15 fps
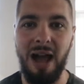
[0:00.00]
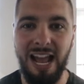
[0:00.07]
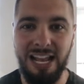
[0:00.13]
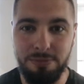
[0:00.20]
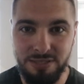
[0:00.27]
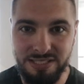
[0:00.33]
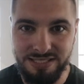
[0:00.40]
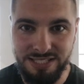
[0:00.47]
I
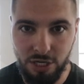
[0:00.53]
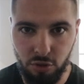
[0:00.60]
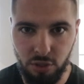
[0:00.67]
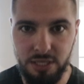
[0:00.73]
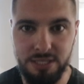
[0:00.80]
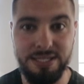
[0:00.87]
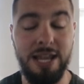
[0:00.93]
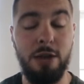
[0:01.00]
am
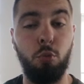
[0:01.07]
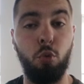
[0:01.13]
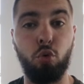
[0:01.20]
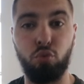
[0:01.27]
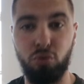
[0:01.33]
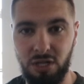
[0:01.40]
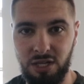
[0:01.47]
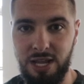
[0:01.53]
serious, it will
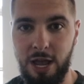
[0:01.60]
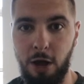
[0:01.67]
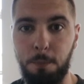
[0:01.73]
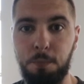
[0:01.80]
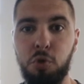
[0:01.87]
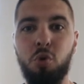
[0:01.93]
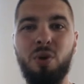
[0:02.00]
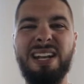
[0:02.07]
really
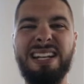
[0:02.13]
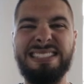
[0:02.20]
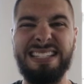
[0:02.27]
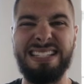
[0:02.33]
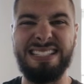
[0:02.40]
help you. It is